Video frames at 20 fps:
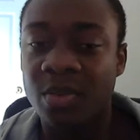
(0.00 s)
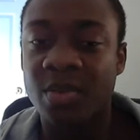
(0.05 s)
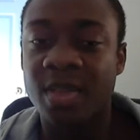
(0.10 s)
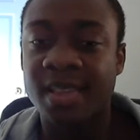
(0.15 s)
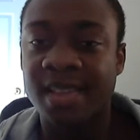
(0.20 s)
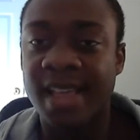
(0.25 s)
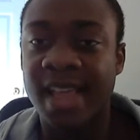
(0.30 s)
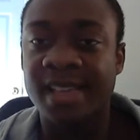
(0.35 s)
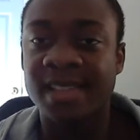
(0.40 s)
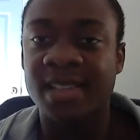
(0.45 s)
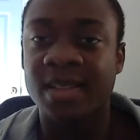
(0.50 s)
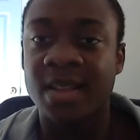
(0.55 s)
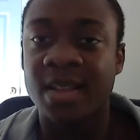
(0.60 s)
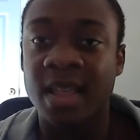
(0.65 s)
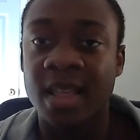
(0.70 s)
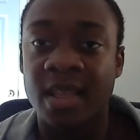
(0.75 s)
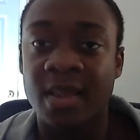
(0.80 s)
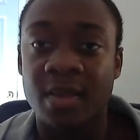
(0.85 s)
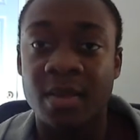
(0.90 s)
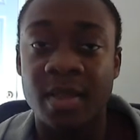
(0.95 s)
this
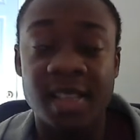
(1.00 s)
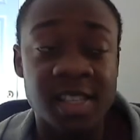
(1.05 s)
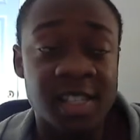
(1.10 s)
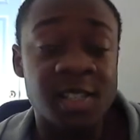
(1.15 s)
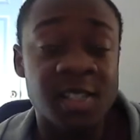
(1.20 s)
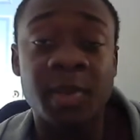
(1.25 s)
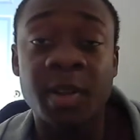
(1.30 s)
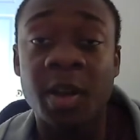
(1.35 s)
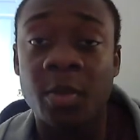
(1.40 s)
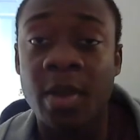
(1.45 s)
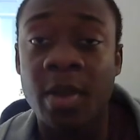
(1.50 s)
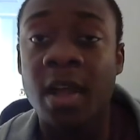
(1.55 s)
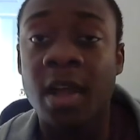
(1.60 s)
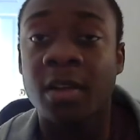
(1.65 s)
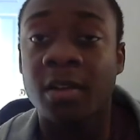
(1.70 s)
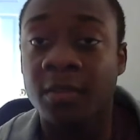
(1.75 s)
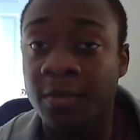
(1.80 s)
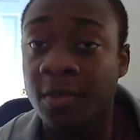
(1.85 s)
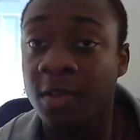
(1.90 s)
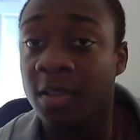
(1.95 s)
has been
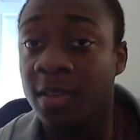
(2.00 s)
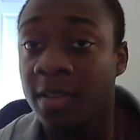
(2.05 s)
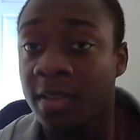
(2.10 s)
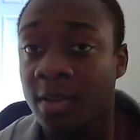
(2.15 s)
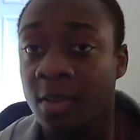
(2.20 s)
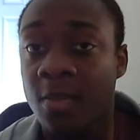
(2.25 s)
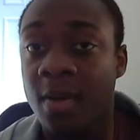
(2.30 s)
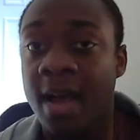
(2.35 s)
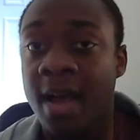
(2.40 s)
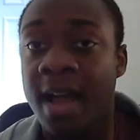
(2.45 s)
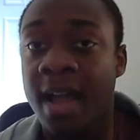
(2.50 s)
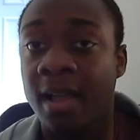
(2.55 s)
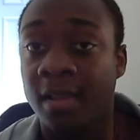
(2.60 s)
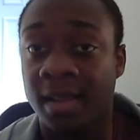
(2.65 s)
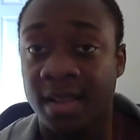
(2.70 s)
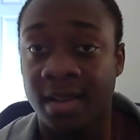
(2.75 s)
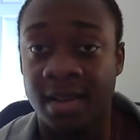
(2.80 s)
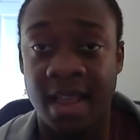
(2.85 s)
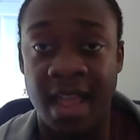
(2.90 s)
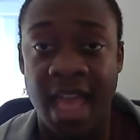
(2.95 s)
around for a little
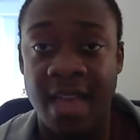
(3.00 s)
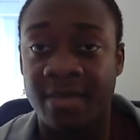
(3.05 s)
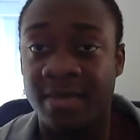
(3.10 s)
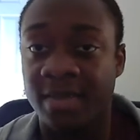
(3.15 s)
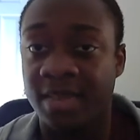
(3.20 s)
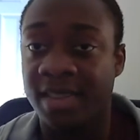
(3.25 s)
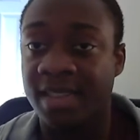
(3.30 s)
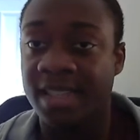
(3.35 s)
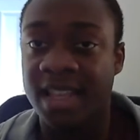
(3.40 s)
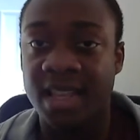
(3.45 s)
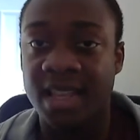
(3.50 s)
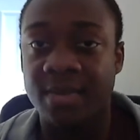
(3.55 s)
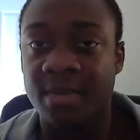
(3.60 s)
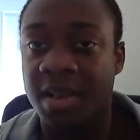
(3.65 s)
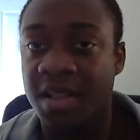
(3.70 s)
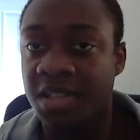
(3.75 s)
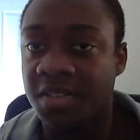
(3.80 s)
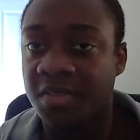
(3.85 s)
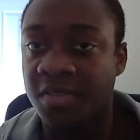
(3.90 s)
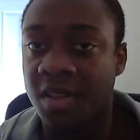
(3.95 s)
while and I haven't seen
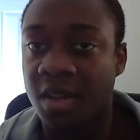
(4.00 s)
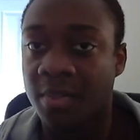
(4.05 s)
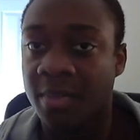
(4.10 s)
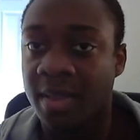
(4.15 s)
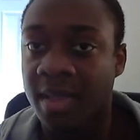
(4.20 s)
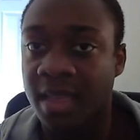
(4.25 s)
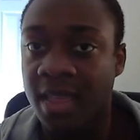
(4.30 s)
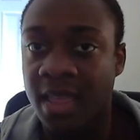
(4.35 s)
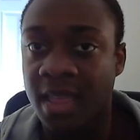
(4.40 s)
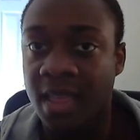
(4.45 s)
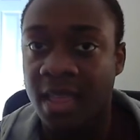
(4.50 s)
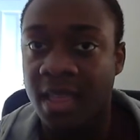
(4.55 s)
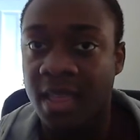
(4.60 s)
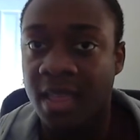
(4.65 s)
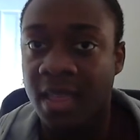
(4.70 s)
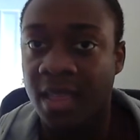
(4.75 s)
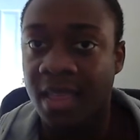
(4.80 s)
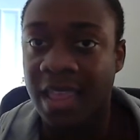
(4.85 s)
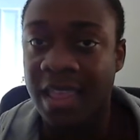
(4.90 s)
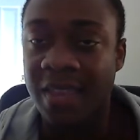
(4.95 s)
much from it.
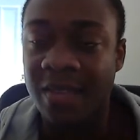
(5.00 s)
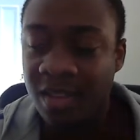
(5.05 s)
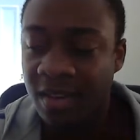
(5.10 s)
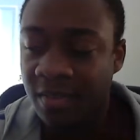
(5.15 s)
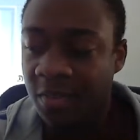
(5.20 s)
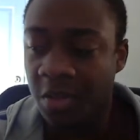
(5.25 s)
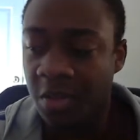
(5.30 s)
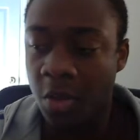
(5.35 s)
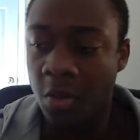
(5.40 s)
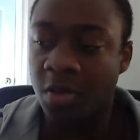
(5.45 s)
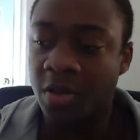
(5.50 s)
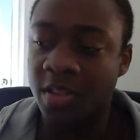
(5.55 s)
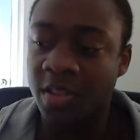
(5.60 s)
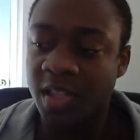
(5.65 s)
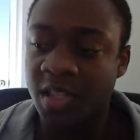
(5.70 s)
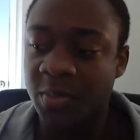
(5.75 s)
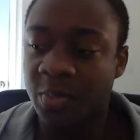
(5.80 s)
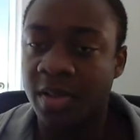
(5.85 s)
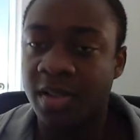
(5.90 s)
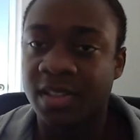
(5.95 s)
Even if you go into
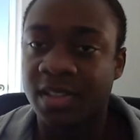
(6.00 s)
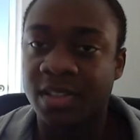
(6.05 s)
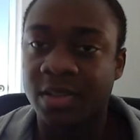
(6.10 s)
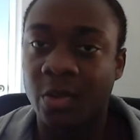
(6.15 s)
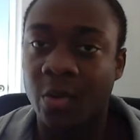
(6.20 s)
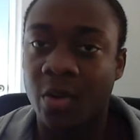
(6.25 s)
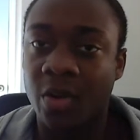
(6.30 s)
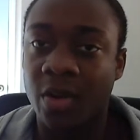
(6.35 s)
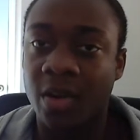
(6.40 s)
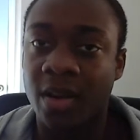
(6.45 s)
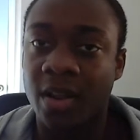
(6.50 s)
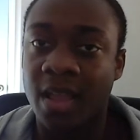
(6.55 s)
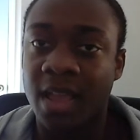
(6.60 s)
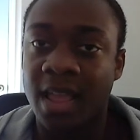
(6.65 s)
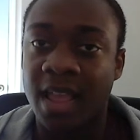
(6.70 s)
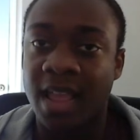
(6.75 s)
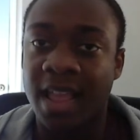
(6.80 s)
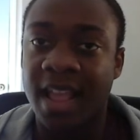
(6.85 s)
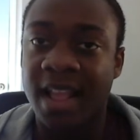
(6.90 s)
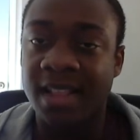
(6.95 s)
the Sprint store,
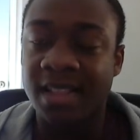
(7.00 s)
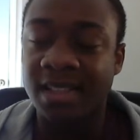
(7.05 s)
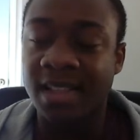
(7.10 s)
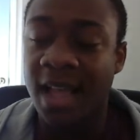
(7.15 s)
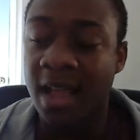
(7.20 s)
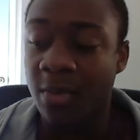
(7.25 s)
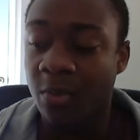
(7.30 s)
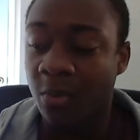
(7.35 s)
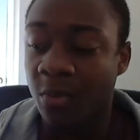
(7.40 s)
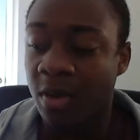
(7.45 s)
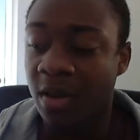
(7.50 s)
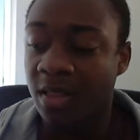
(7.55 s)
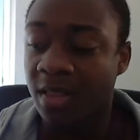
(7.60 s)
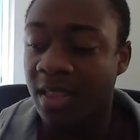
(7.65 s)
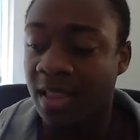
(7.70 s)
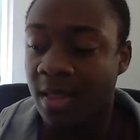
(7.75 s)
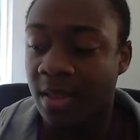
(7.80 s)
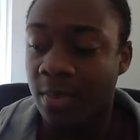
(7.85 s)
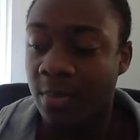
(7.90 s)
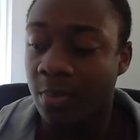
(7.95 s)
it's not
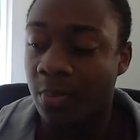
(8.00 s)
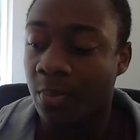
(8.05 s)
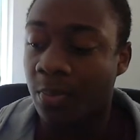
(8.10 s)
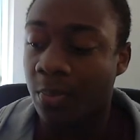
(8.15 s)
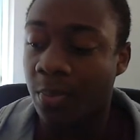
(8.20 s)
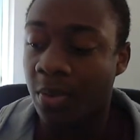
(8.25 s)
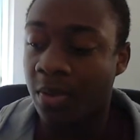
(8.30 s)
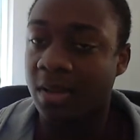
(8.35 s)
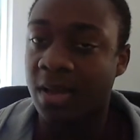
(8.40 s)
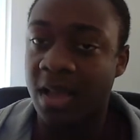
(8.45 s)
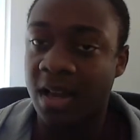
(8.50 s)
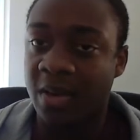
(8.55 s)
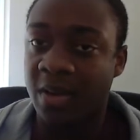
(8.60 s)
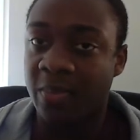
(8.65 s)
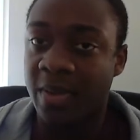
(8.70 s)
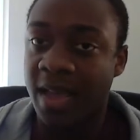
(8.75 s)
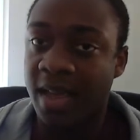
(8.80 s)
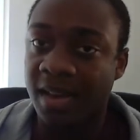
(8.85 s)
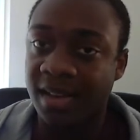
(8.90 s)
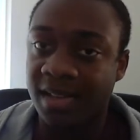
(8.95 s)
really put on a
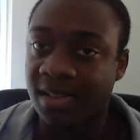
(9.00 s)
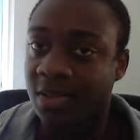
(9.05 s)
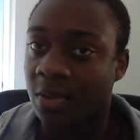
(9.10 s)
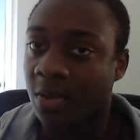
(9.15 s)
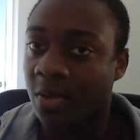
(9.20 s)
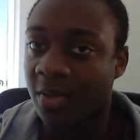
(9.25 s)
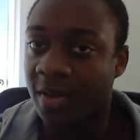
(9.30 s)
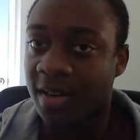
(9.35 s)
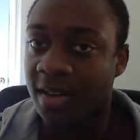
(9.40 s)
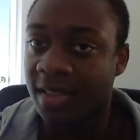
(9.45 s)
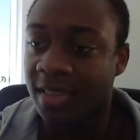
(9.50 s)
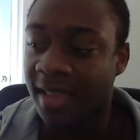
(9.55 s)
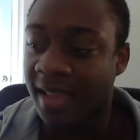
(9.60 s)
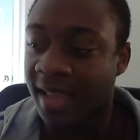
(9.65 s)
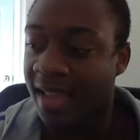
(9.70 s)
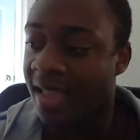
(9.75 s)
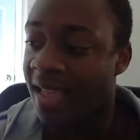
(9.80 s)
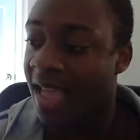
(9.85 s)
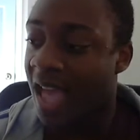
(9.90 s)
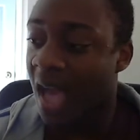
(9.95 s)
pedestal or
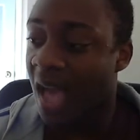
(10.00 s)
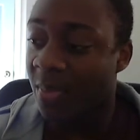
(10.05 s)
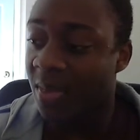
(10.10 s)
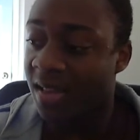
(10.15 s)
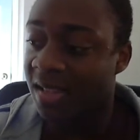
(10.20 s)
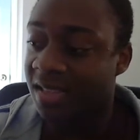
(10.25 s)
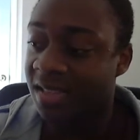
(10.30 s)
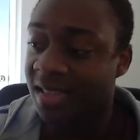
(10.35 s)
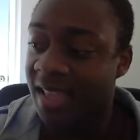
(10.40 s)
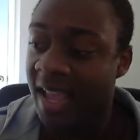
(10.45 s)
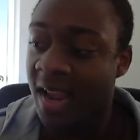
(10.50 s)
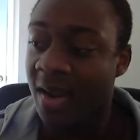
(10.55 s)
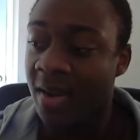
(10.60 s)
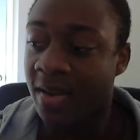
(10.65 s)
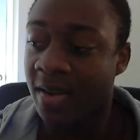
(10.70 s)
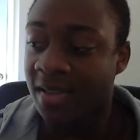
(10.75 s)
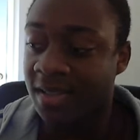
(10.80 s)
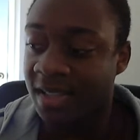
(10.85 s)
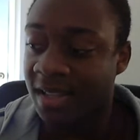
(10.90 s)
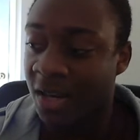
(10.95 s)
anything. I mean, it's
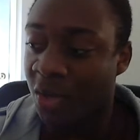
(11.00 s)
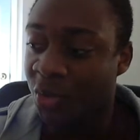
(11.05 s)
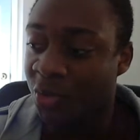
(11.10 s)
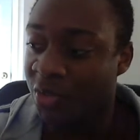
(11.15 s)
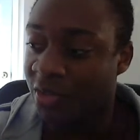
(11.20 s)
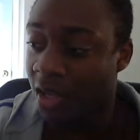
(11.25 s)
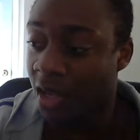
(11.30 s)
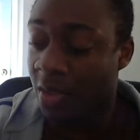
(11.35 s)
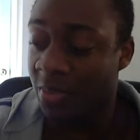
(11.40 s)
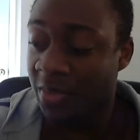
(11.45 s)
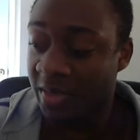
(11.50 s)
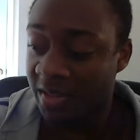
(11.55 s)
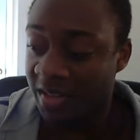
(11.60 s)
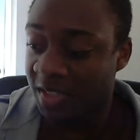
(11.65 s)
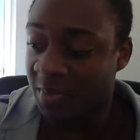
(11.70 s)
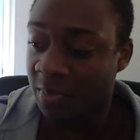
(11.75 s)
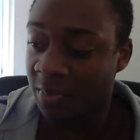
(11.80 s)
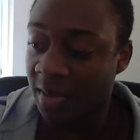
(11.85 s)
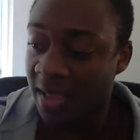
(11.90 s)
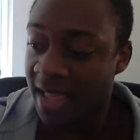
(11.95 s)
there on the
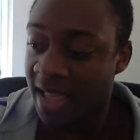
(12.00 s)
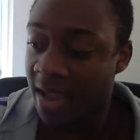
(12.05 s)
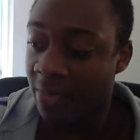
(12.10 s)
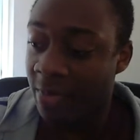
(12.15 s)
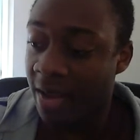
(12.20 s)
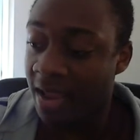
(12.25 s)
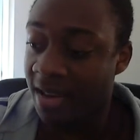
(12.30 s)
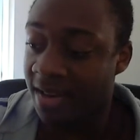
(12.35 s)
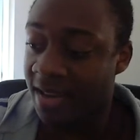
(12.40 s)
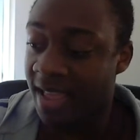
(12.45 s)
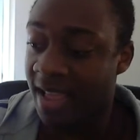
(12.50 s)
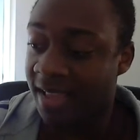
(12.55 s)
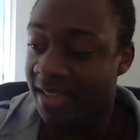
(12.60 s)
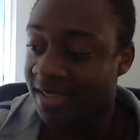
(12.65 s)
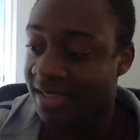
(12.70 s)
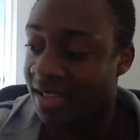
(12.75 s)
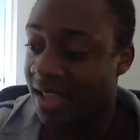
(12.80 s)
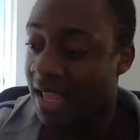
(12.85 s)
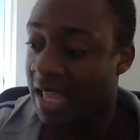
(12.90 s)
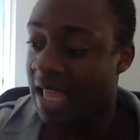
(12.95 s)
display right
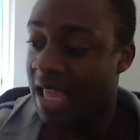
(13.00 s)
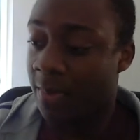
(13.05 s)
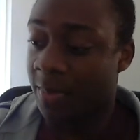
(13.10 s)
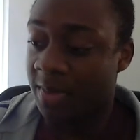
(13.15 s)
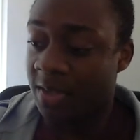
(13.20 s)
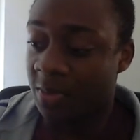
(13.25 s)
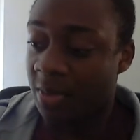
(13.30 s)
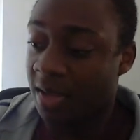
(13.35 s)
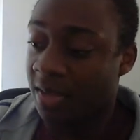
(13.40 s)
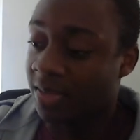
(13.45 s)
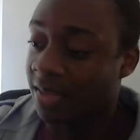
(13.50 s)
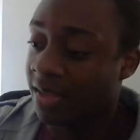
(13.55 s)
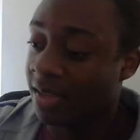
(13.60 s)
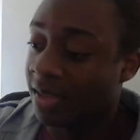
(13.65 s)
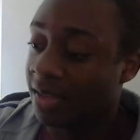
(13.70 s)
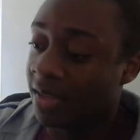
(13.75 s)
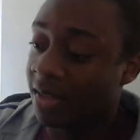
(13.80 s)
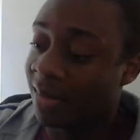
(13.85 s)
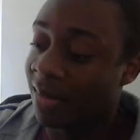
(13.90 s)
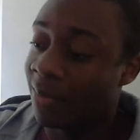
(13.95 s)
next in between
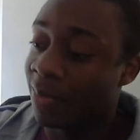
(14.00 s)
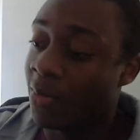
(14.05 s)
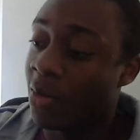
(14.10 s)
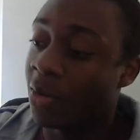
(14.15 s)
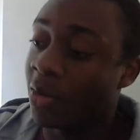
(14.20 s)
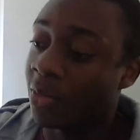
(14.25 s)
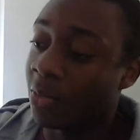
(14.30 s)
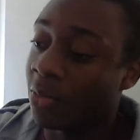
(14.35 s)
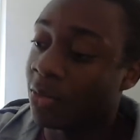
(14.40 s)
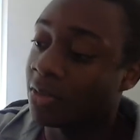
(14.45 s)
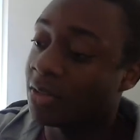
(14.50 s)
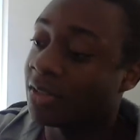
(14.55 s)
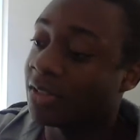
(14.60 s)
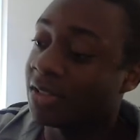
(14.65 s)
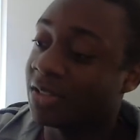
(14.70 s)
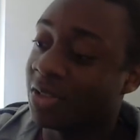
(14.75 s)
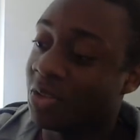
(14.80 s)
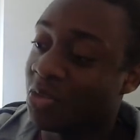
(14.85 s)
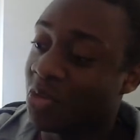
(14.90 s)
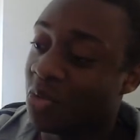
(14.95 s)
the Motorola
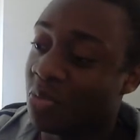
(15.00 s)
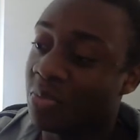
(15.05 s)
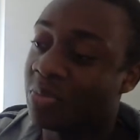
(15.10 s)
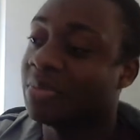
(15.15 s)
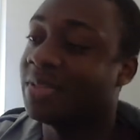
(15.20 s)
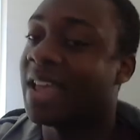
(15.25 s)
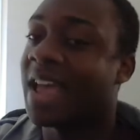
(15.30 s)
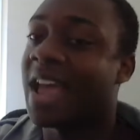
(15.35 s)
Zoom